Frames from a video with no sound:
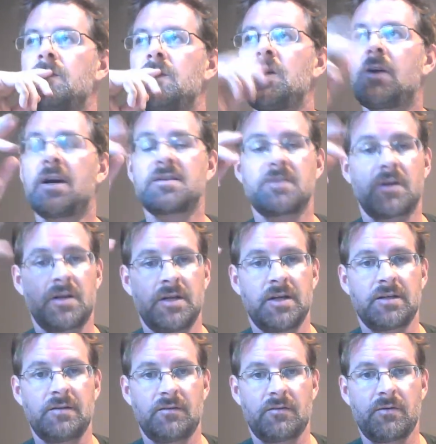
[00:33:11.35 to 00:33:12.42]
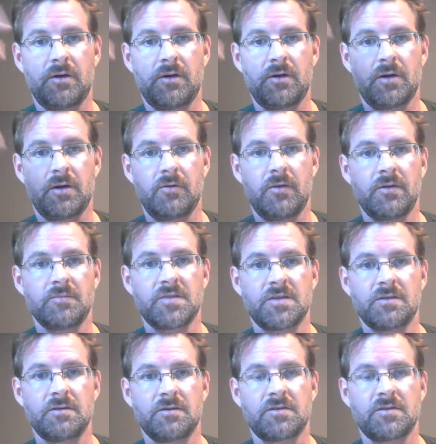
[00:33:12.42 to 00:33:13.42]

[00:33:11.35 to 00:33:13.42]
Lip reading: You guys are connected through your algorithms.